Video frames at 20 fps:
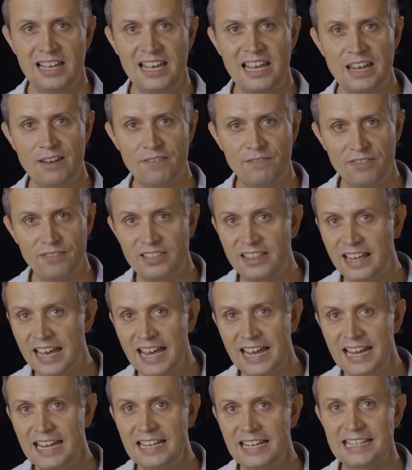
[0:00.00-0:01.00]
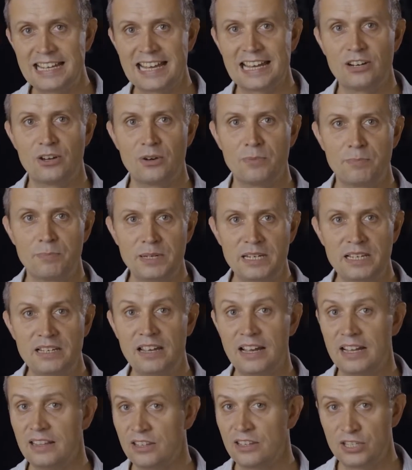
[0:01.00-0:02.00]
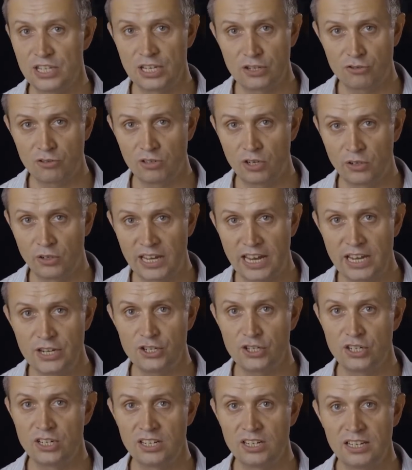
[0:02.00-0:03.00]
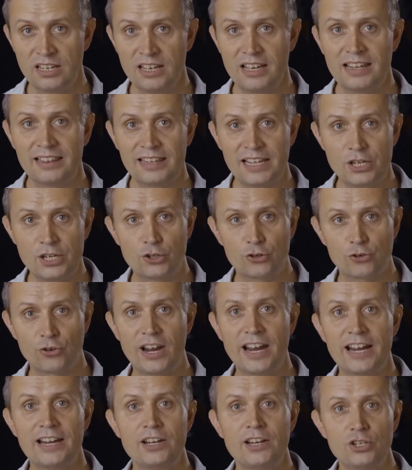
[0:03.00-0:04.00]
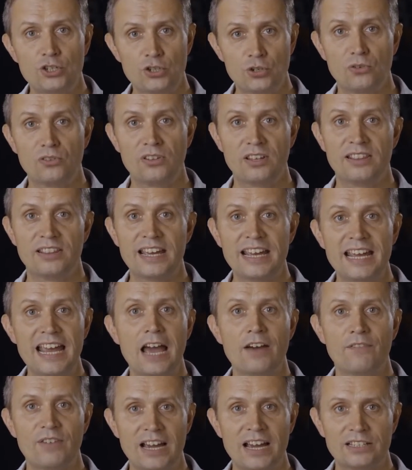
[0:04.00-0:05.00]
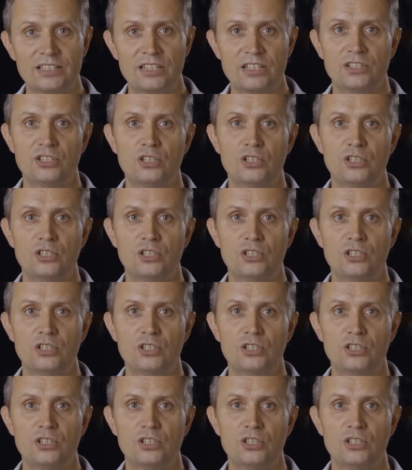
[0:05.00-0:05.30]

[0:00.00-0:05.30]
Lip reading: If they cannot be at the central location, then try and ensure that they have access